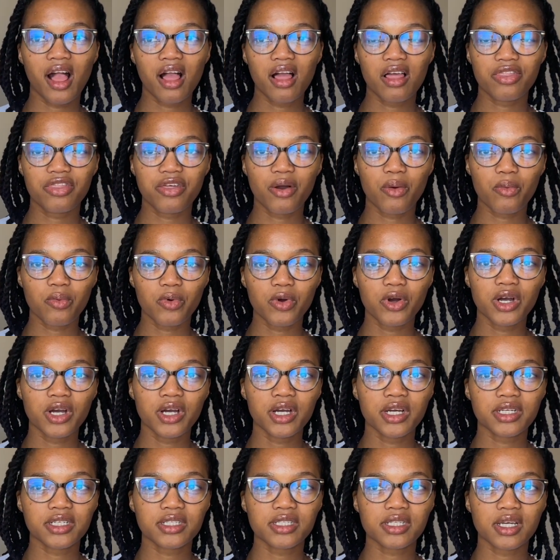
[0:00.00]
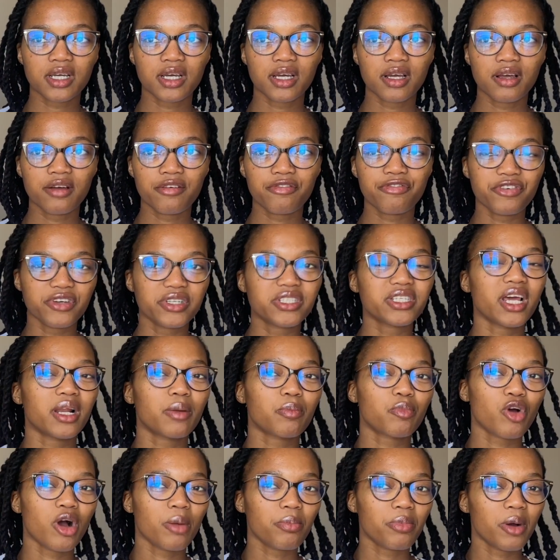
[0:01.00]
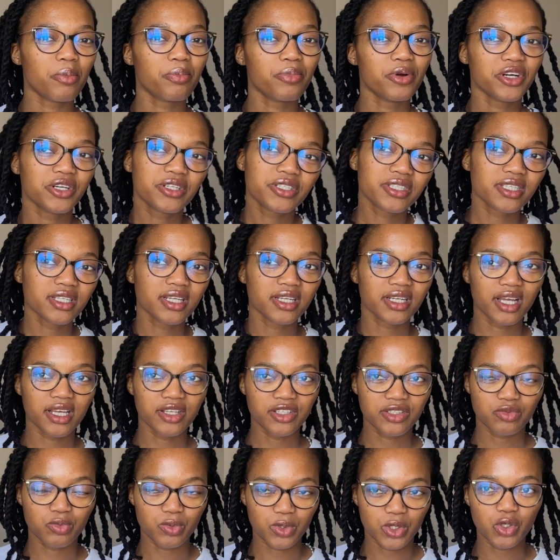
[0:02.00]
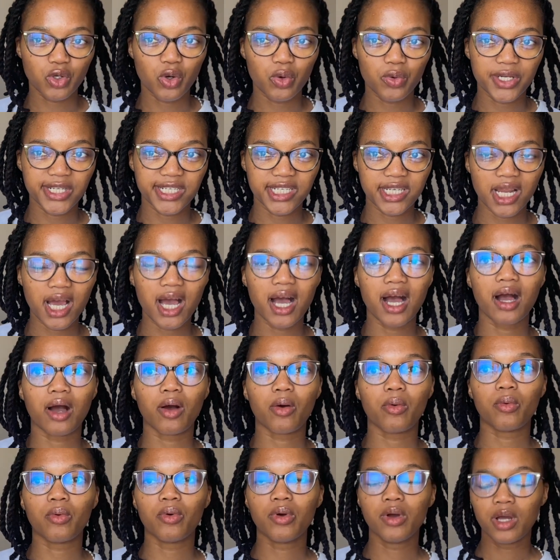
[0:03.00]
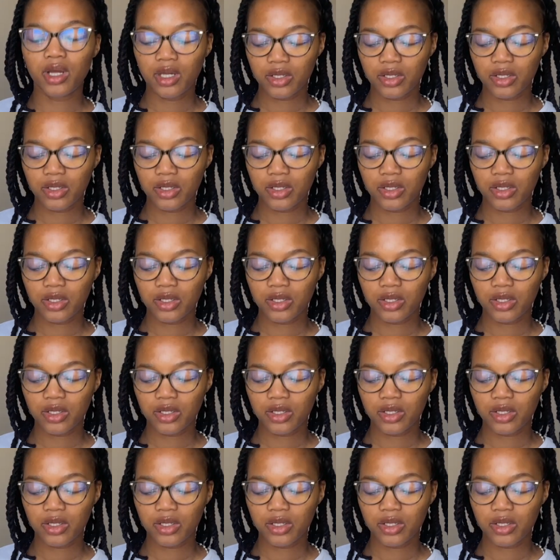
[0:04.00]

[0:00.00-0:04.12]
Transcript: the word fit and proper person as we know it now,